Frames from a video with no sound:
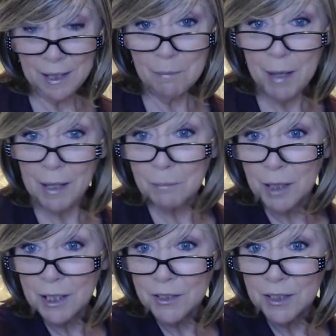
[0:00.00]
Bag
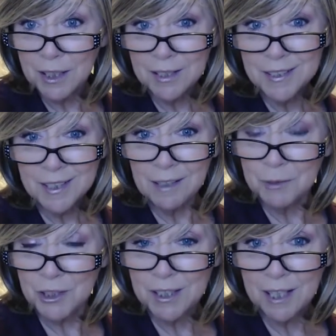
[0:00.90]
Plus on the other side,
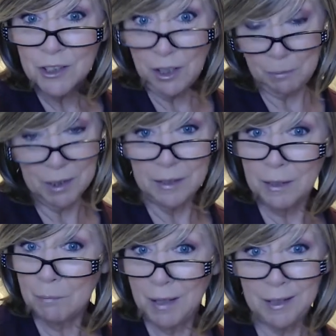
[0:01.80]
which is actually bigger
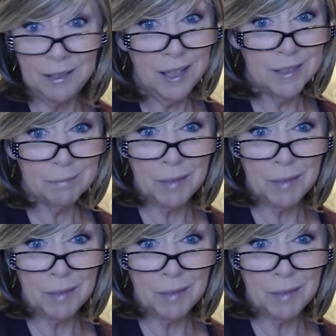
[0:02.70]
than my gloss,